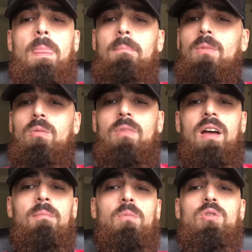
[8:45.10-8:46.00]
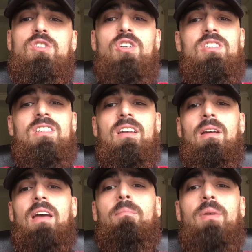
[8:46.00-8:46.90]
More shots
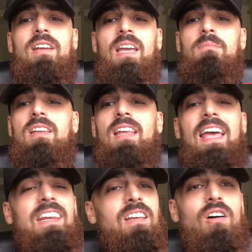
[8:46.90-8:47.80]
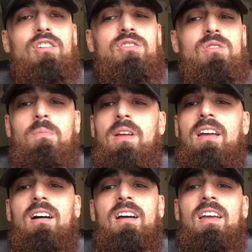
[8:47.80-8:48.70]
per game than any Arsenal
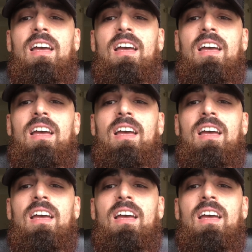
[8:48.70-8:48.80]
player,